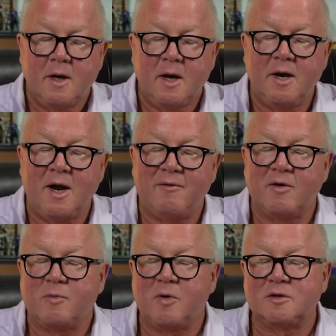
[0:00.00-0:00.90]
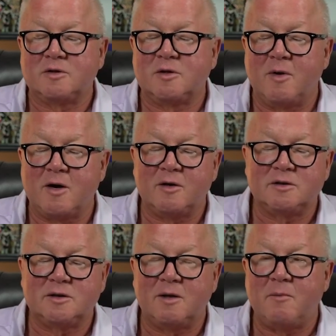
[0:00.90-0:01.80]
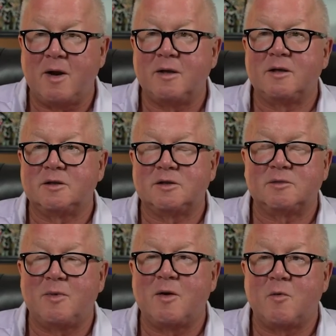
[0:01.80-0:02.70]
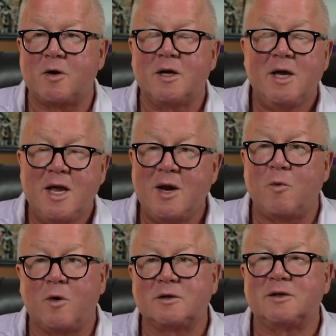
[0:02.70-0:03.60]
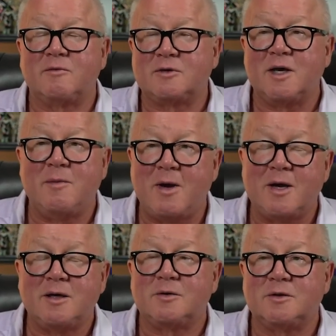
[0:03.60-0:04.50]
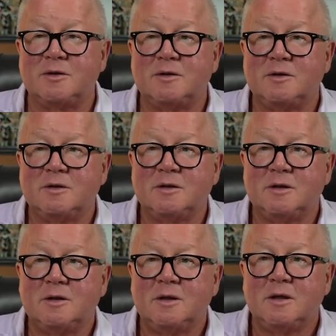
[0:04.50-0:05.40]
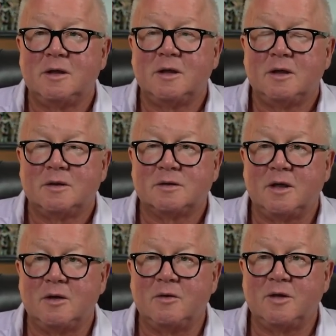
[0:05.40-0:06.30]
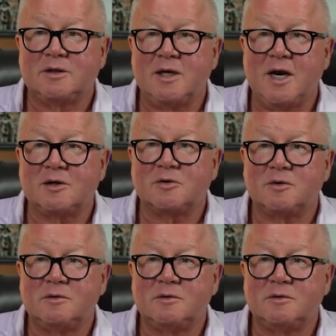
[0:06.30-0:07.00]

novel approach to migraines that just might work. It works every time I do it. So it's natural.